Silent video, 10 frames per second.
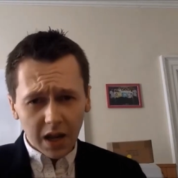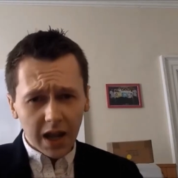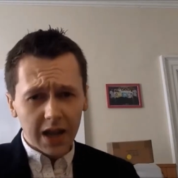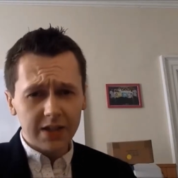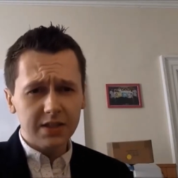
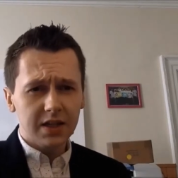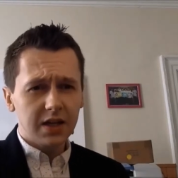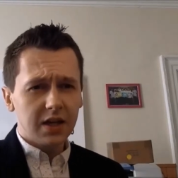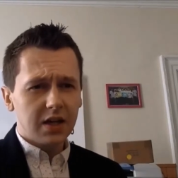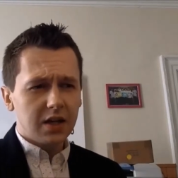And
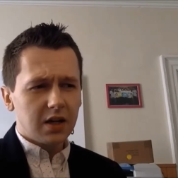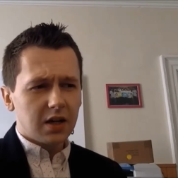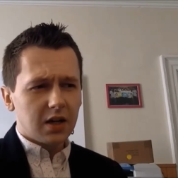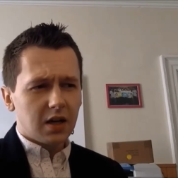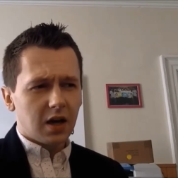
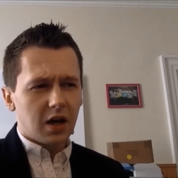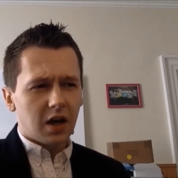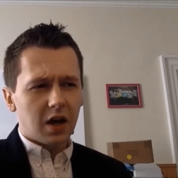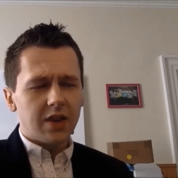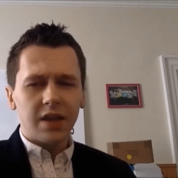
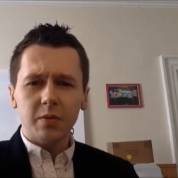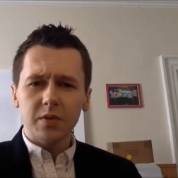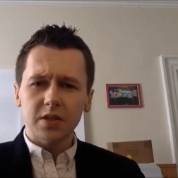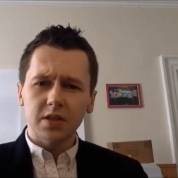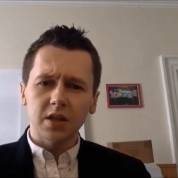I think it
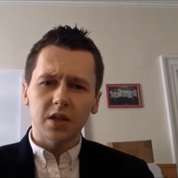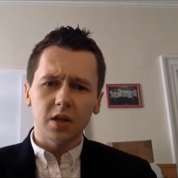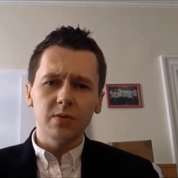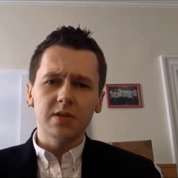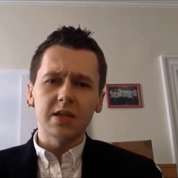was
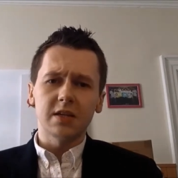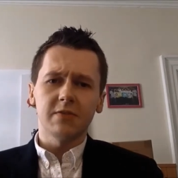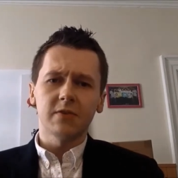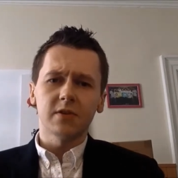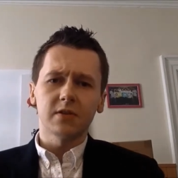hugely
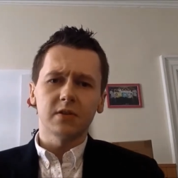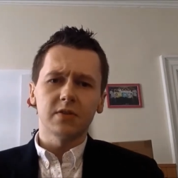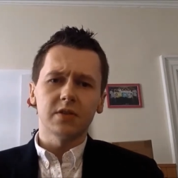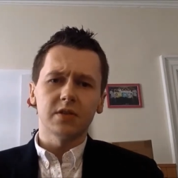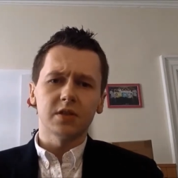difficult all of a
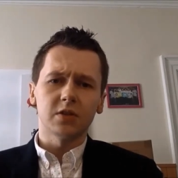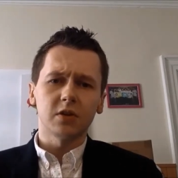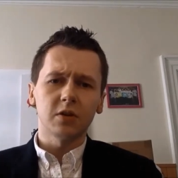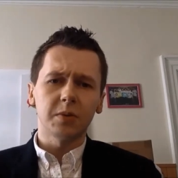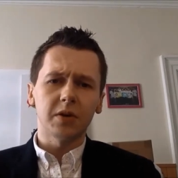sudden to
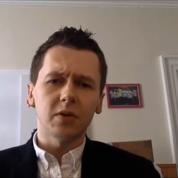talk about it.